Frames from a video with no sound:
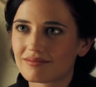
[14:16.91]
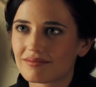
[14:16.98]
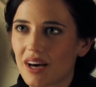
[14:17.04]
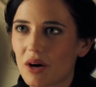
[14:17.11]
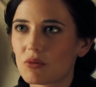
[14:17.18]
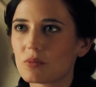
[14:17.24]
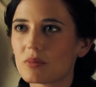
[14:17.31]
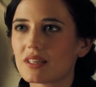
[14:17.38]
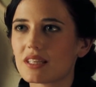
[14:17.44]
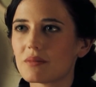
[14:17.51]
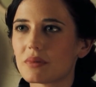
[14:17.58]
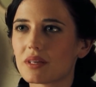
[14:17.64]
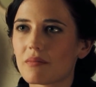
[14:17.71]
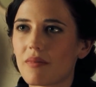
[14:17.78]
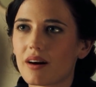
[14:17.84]
I will be
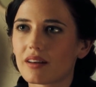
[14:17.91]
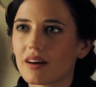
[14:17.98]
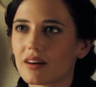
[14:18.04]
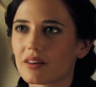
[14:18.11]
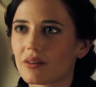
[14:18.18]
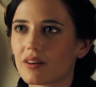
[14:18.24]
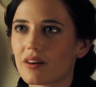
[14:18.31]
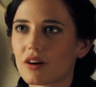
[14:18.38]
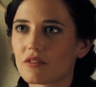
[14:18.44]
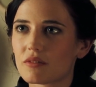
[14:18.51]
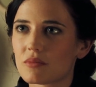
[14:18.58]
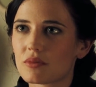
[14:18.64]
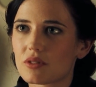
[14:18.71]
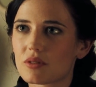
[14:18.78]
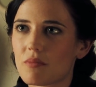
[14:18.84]
keeping my eye on our government's